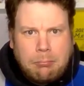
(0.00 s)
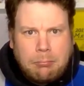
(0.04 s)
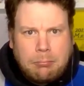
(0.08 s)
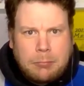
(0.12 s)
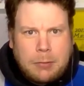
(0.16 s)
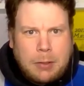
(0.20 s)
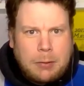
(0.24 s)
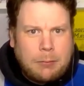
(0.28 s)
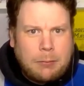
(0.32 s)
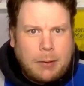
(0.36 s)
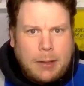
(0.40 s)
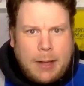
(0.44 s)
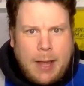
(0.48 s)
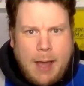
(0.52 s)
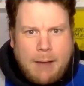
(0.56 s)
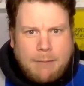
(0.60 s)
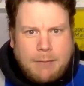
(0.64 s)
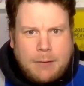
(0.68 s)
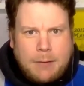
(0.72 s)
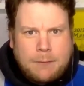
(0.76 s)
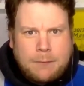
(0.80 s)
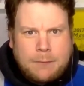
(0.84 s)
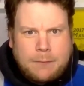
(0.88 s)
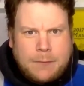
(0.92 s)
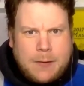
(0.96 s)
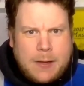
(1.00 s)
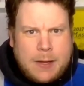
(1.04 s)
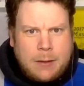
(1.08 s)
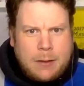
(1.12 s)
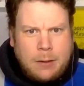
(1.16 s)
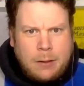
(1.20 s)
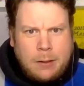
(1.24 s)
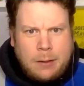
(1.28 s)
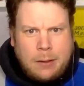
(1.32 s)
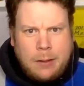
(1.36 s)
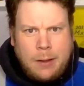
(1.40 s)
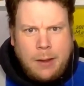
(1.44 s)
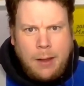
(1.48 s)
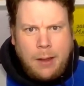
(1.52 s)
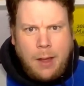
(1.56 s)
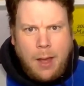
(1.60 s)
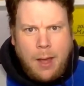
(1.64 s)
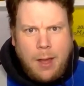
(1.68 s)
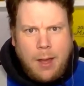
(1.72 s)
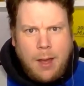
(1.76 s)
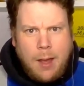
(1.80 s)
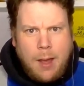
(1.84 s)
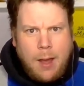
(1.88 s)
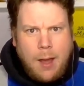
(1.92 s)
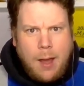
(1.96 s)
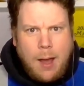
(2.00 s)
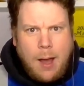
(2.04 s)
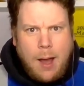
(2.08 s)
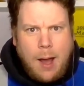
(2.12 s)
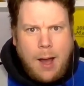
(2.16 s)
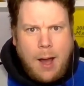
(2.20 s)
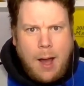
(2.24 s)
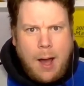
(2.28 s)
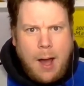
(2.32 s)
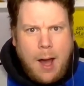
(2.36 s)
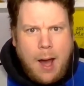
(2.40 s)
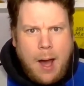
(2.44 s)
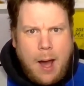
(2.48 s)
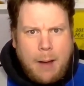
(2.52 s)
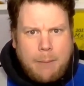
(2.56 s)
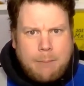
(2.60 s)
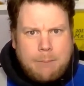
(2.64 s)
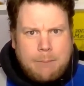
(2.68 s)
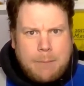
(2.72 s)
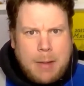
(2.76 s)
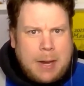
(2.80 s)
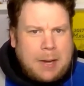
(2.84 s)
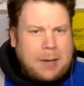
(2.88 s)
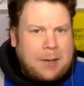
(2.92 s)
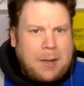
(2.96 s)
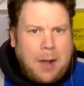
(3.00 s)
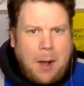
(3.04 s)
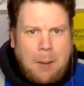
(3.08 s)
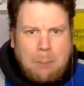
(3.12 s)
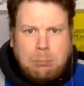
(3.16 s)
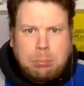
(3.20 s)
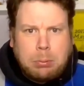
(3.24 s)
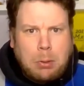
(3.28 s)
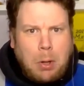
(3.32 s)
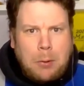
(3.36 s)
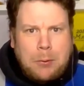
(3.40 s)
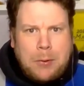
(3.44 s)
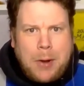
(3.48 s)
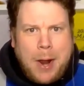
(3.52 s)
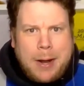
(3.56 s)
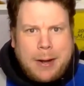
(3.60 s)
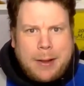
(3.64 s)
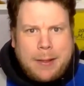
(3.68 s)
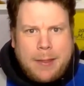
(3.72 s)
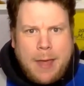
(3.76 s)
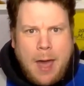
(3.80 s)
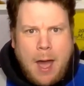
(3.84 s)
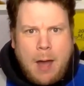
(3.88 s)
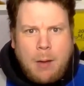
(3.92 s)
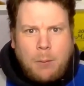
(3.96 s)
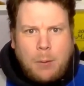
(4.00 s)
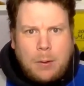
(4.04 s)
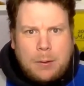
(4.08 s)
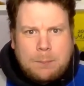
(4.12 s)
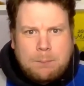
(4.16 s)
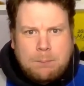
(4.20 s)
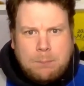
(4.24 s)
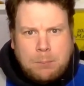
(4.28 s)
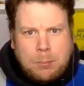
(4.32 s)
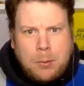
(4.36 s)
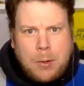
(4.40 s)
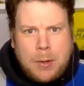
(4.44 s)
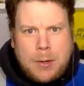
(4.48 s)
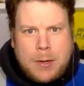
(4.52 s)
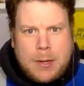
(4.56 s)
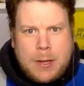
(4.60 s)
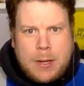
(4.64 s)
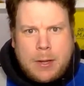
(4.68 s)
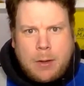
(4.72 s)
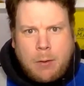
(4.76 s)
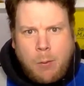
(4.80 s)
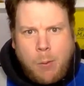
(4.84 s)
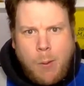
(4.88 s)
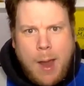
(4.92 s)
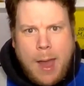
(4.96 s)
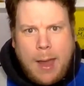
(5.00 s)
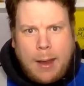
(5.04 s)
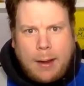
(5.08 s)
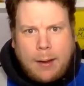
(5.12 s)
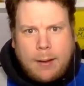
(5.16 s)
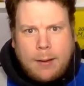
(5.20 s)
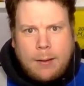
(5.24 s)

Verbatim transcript: Didn't really have a feel um, and got blown out of that one pretty quick.